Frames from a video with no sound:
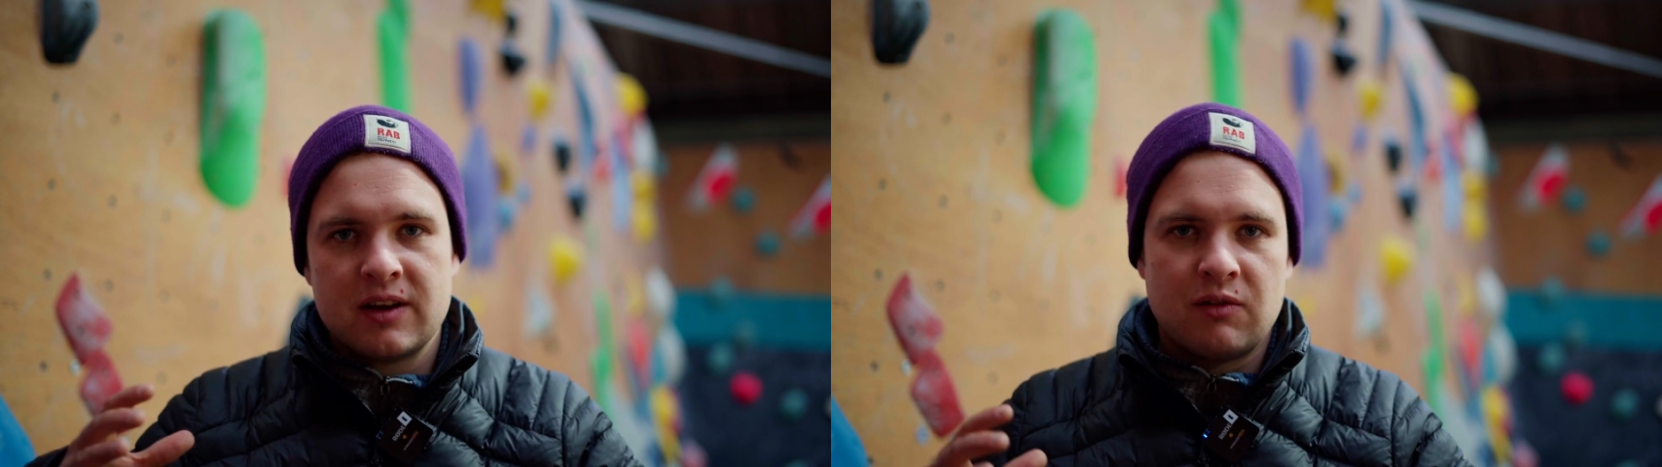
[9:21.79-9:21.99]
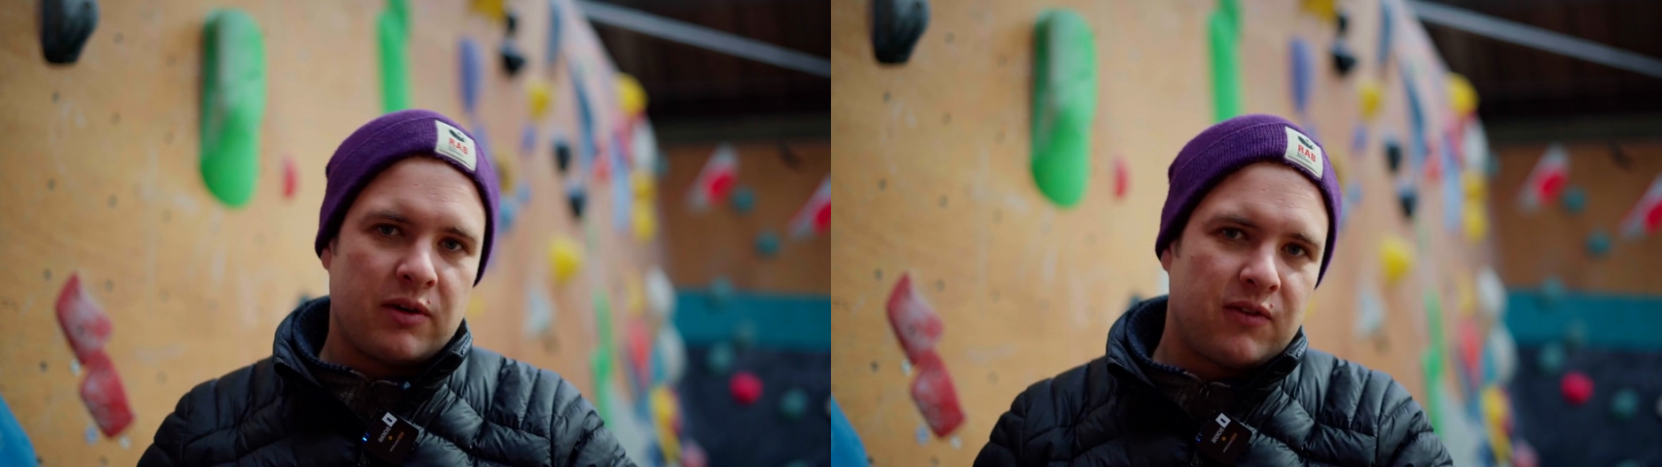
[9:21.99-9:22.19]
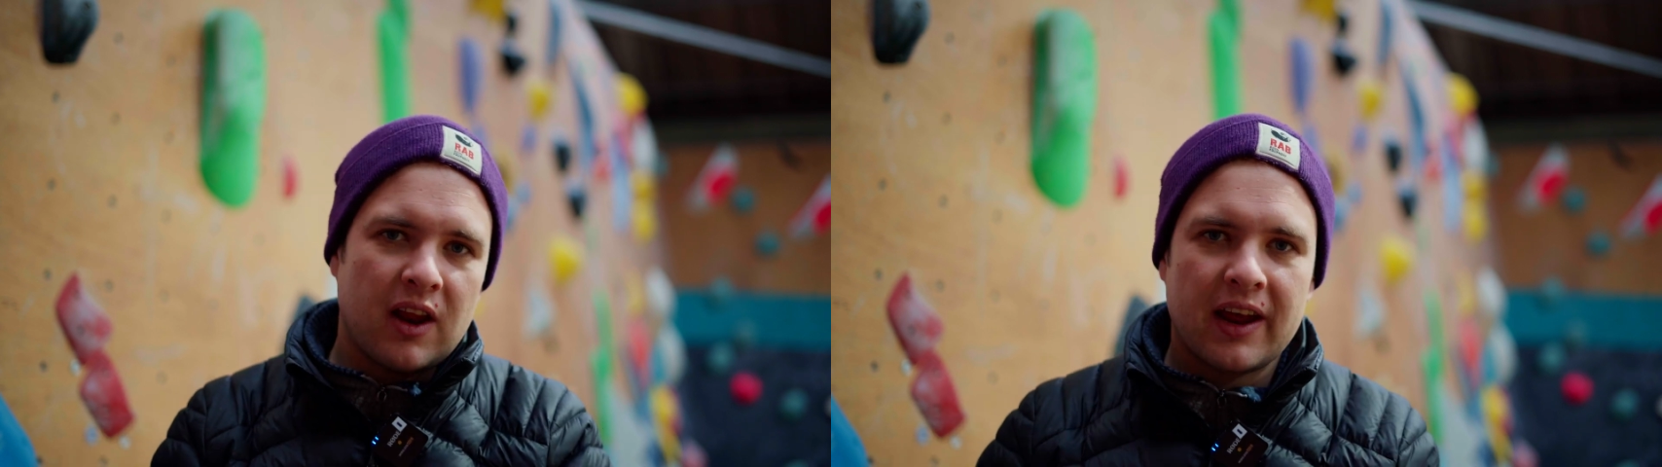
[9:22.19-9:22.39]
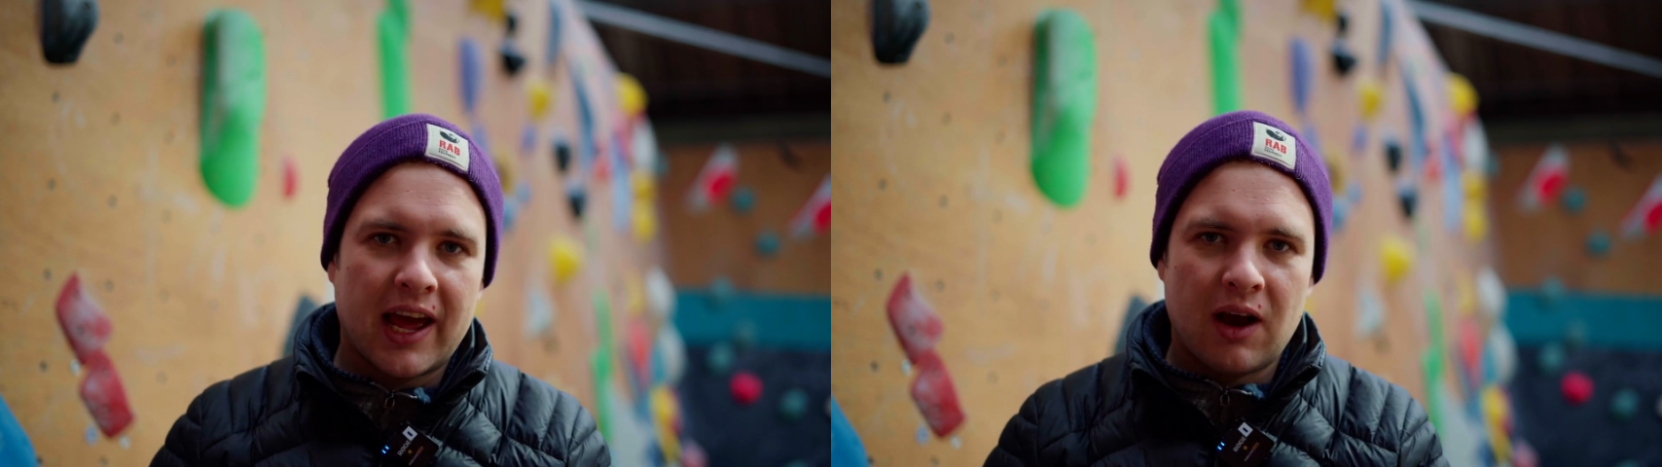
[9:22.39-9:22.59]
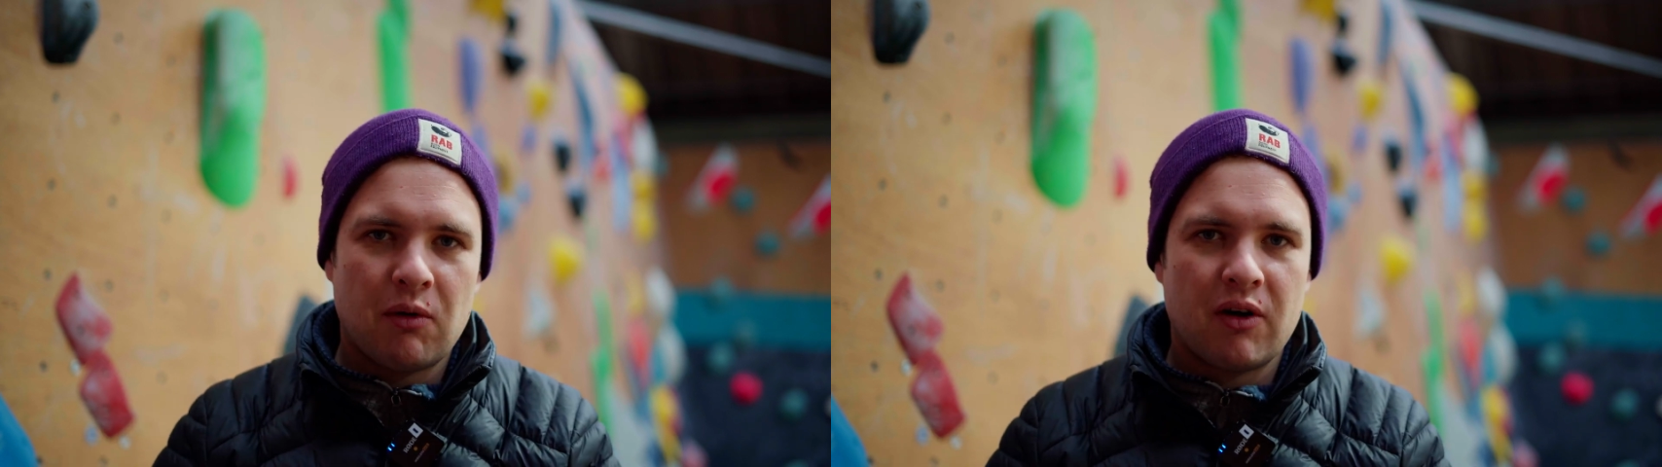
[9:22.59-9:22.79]
We've learned
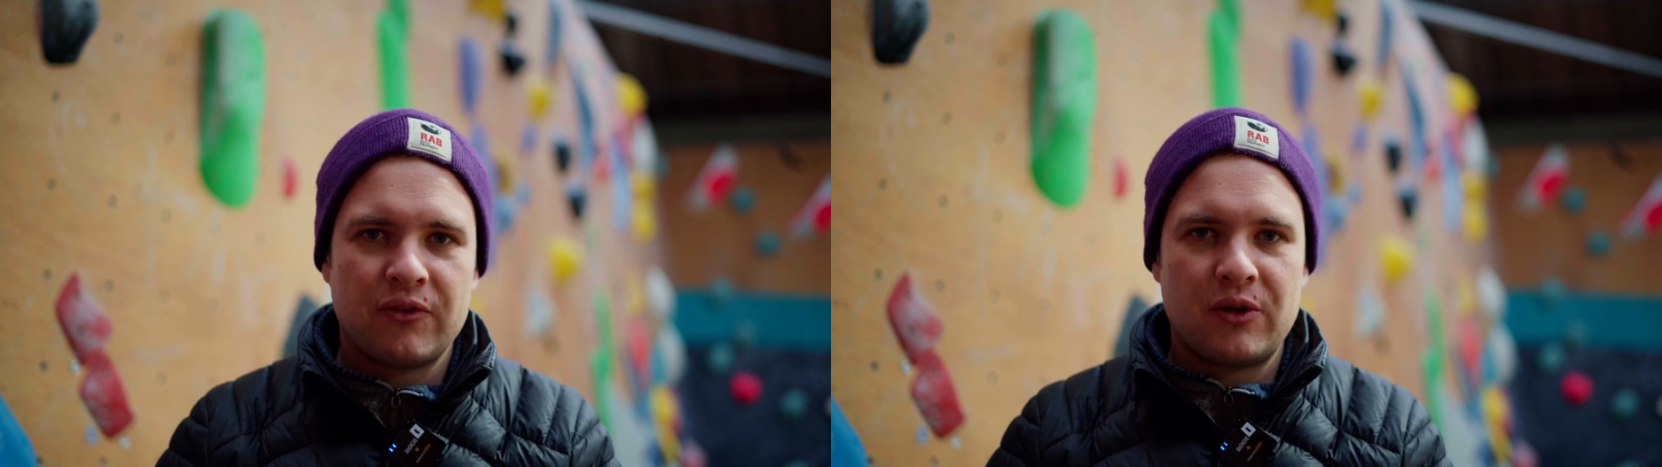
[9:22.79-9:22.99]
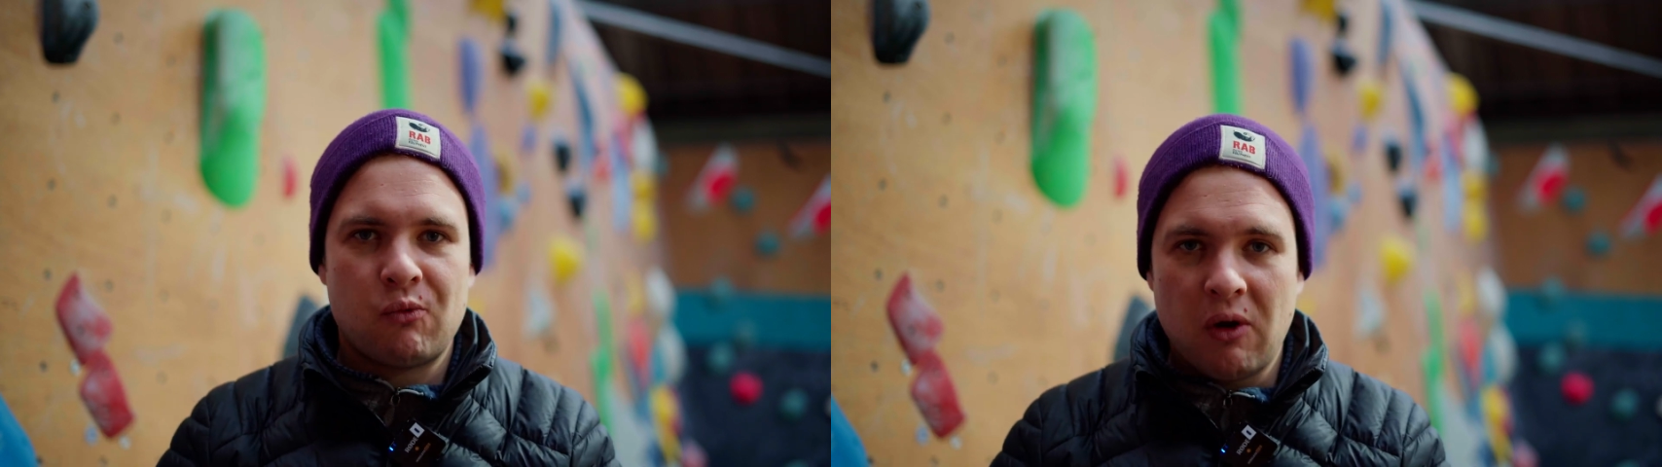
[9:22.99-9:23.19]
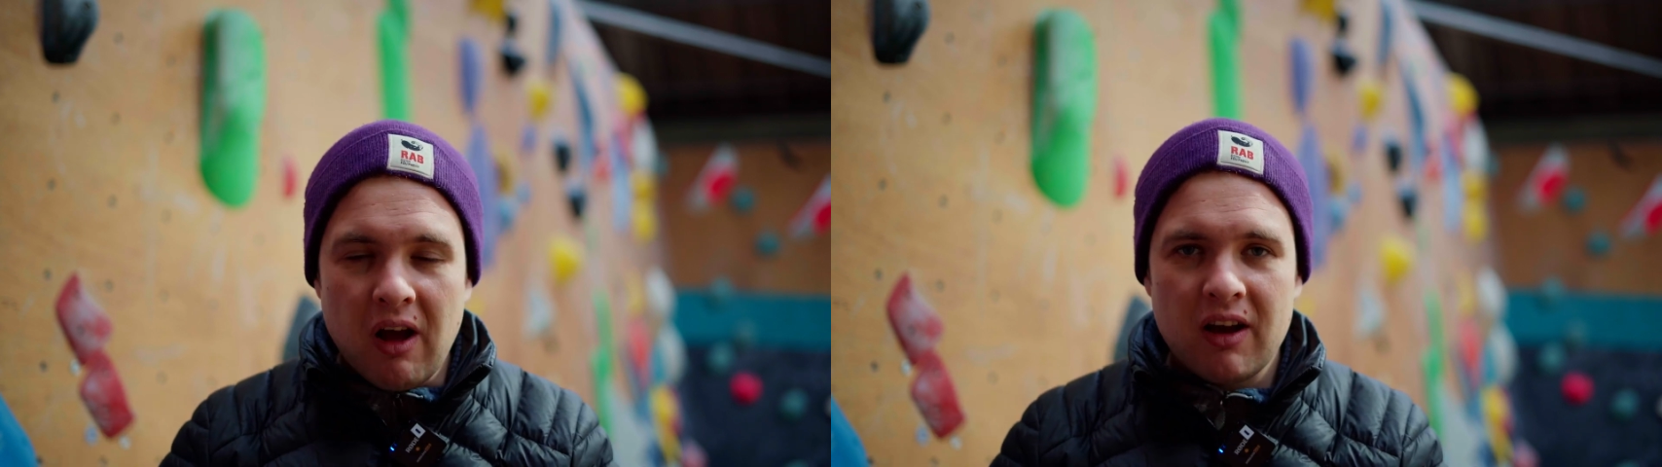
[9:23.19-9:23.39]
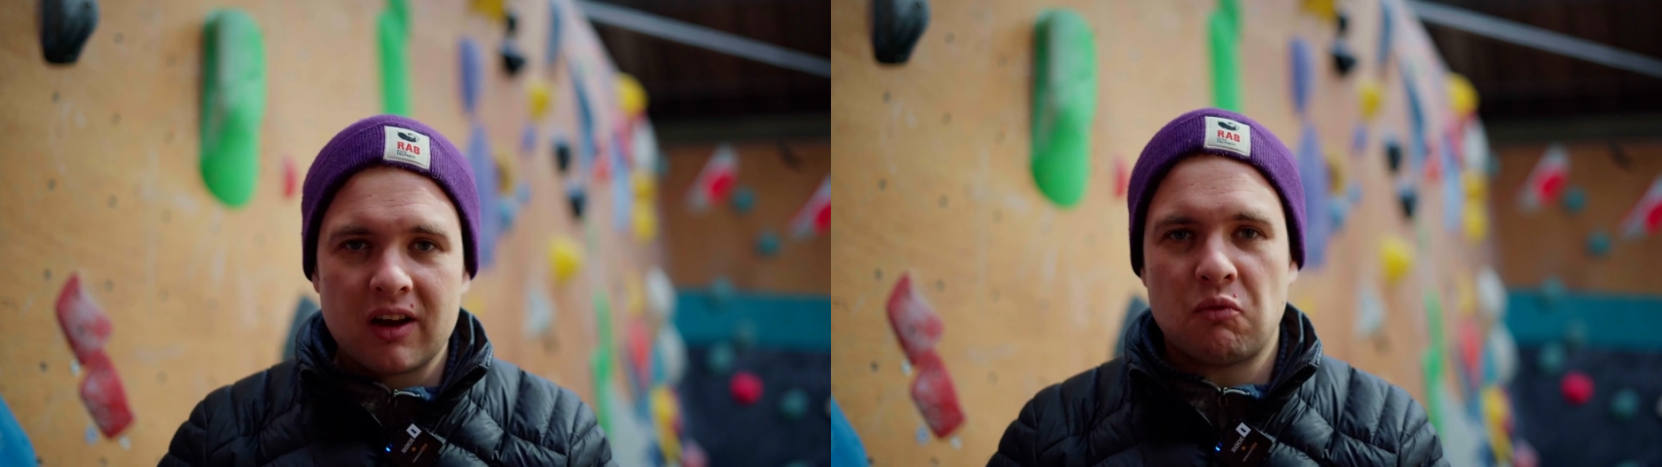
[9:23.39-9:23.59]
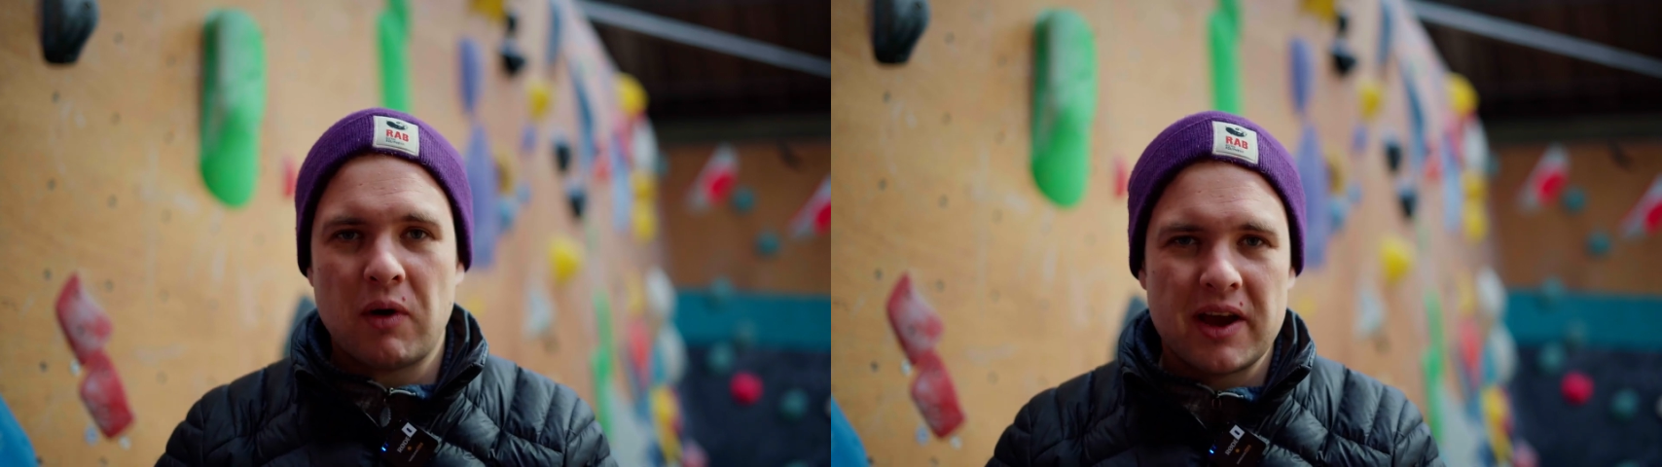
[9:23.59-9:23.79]
how our feet
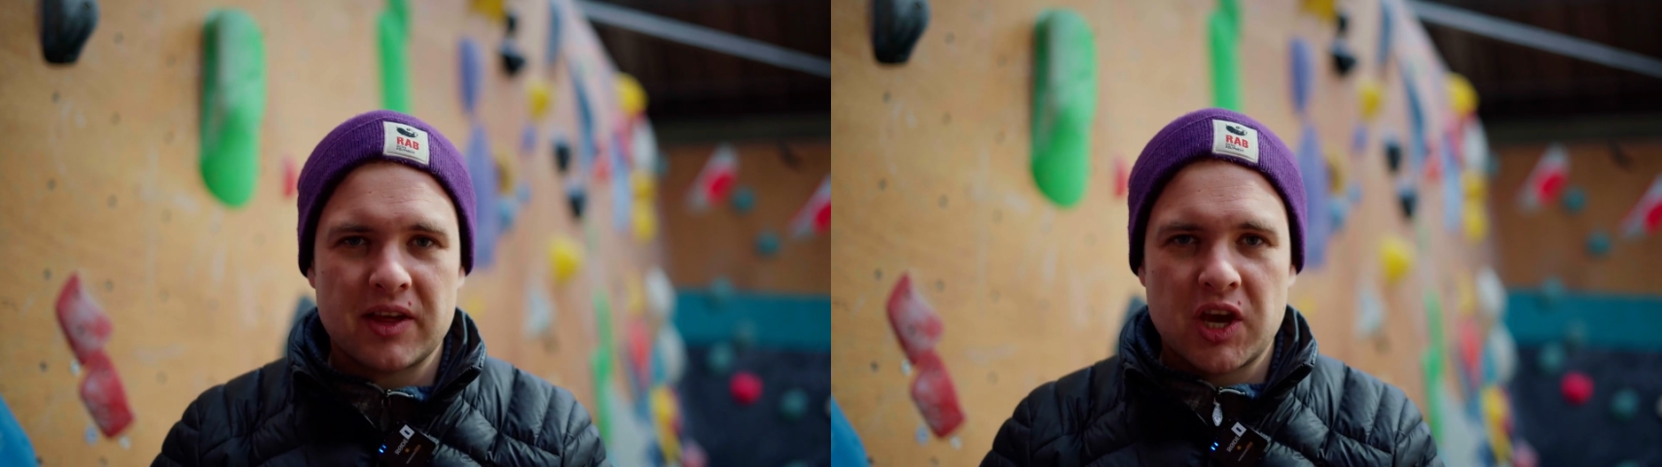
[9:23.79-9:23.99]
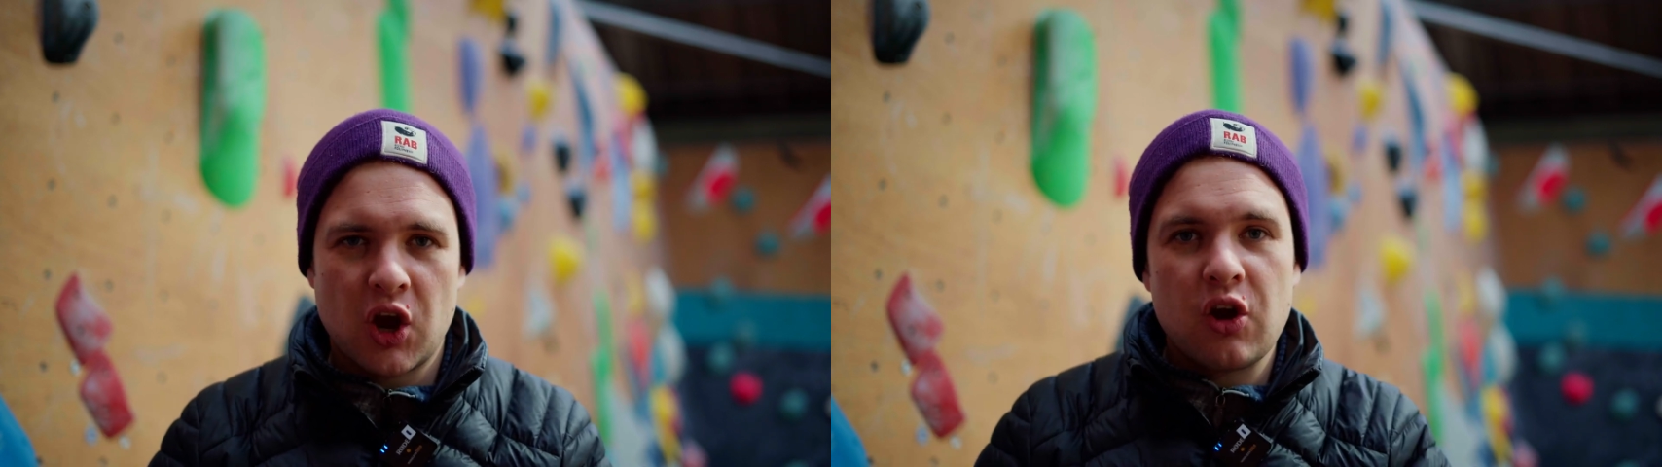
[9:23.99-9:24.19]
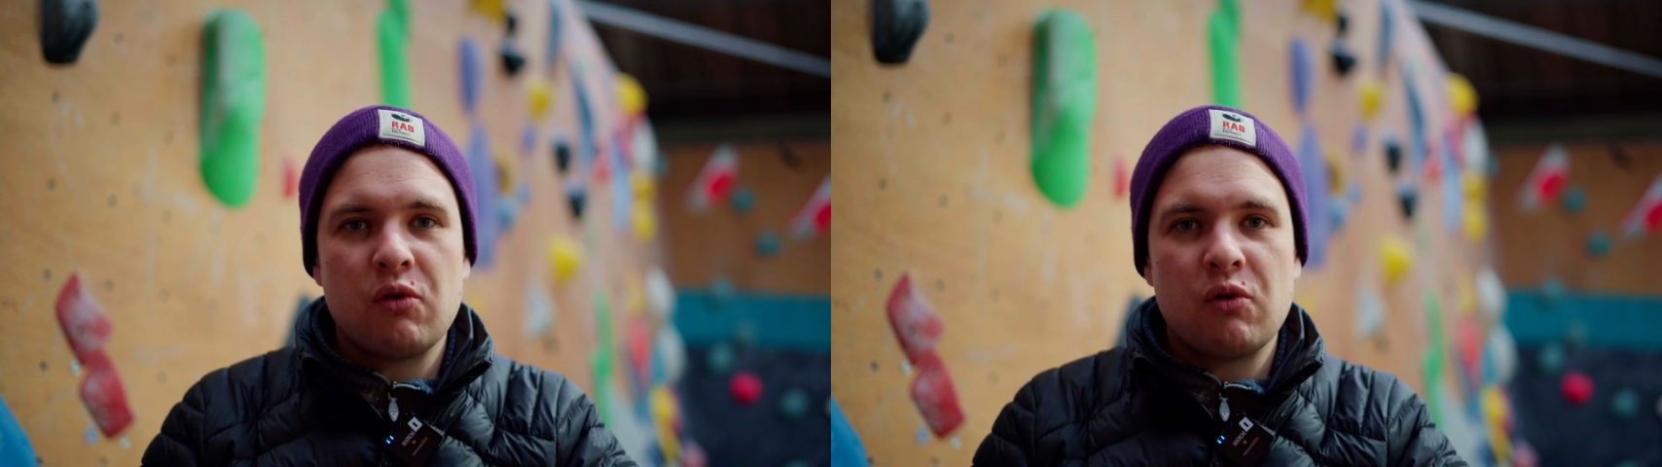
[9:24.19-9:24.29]
work, where they go,